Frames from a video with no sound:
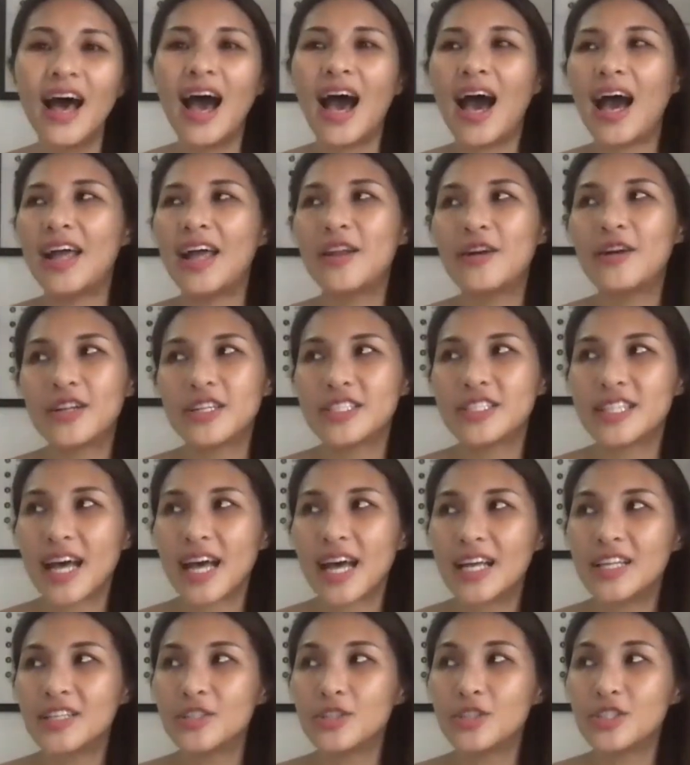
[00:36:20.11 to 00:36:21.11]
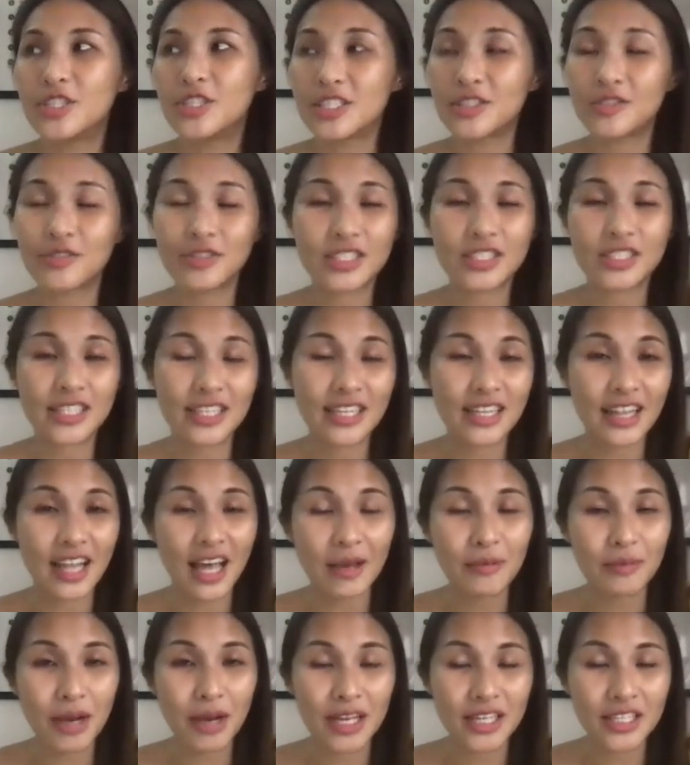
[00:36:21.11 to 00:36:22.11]
I noticed that you just recently
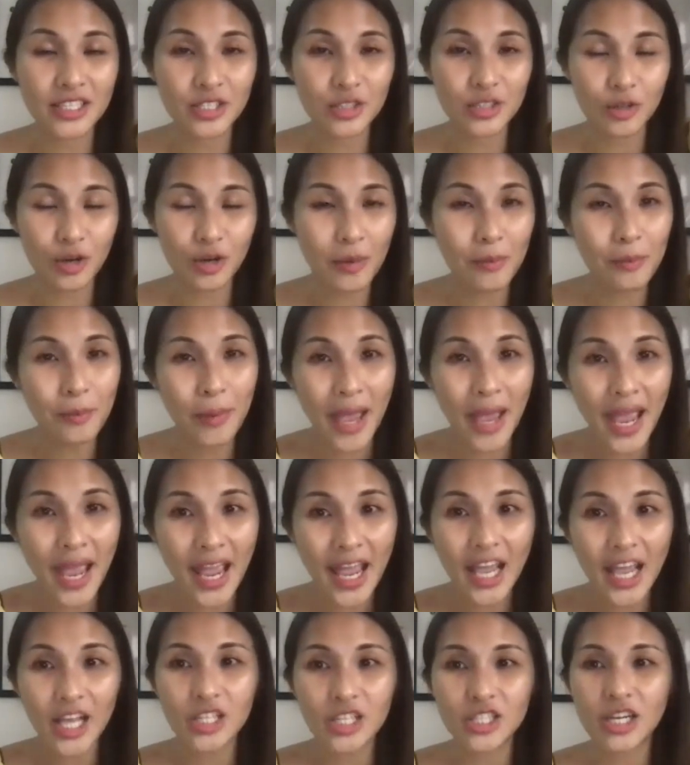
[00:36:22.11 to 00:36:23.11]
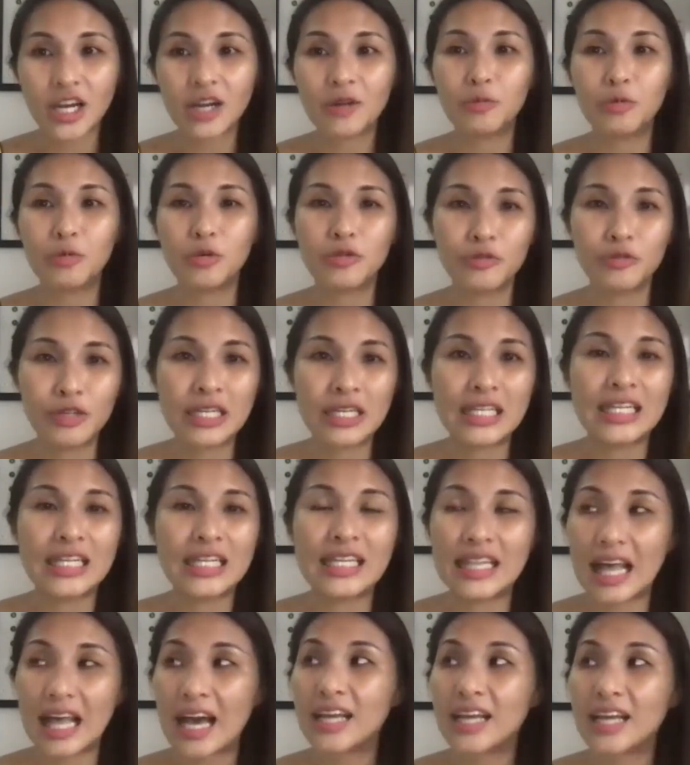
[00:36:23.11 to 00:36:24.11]
liked my Instagram page. I would really
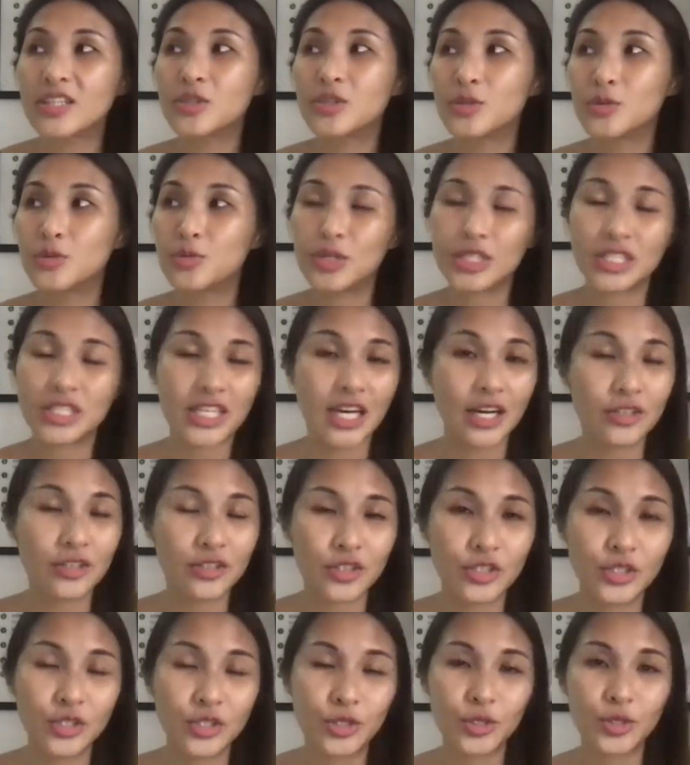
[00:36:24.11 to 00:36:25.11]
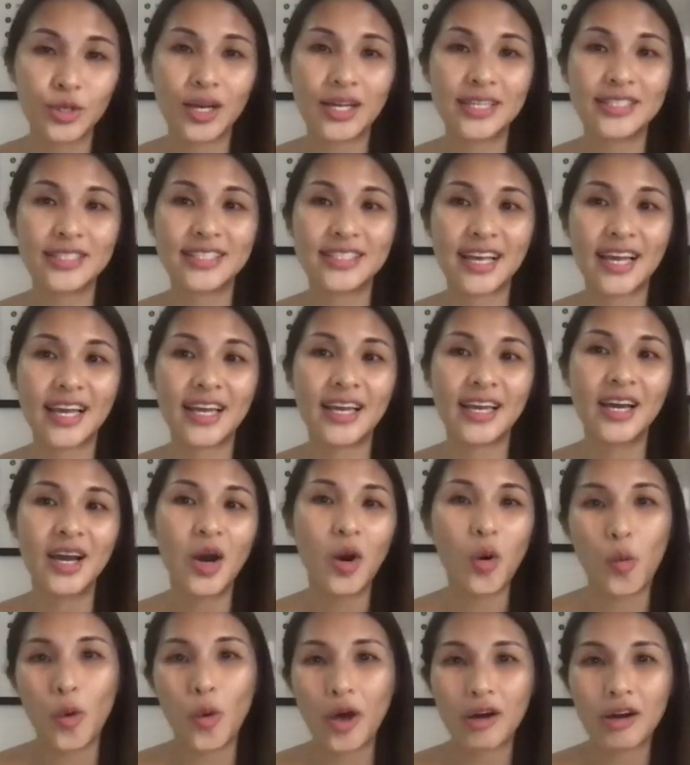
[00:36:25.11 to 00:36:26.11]
like to reach out to you and say,
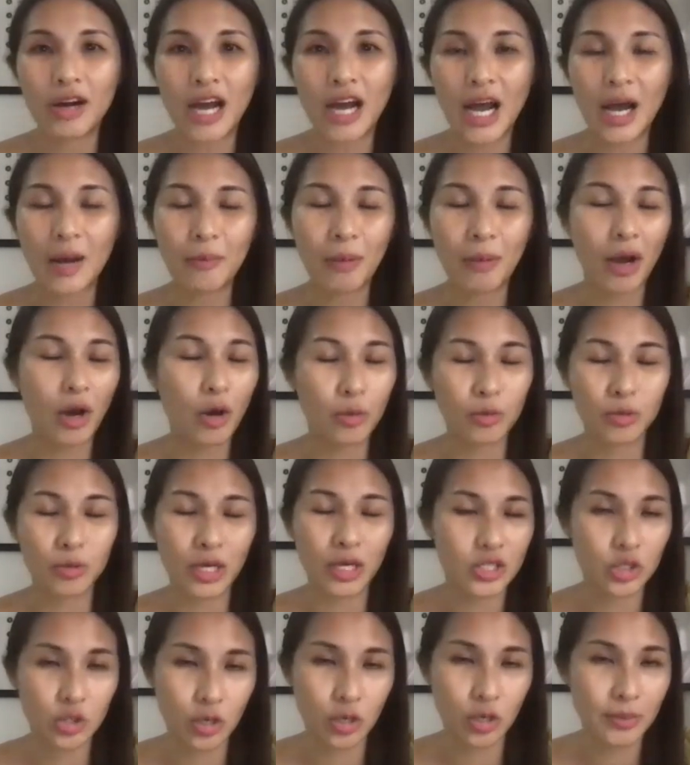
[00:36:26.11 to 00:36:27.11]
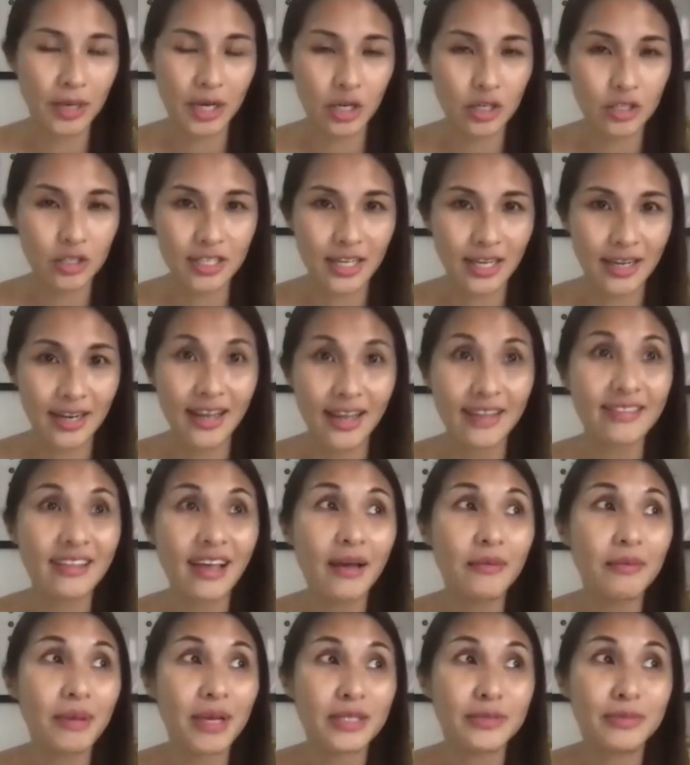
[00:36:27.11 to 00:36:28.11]
welcome. I hope you enjoy my content. And
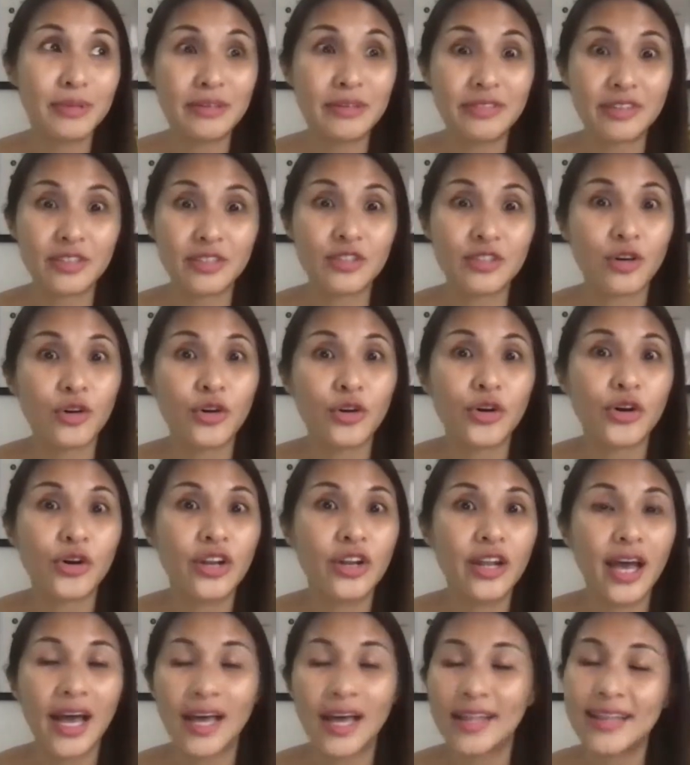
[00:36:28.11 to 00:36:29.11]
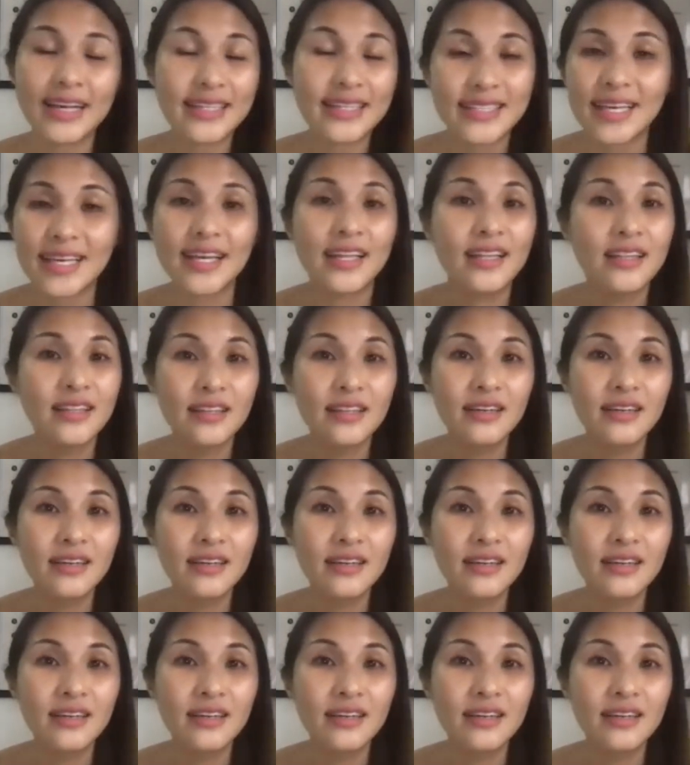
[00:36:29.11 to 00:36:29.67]
that makes me feel so good. And that's it.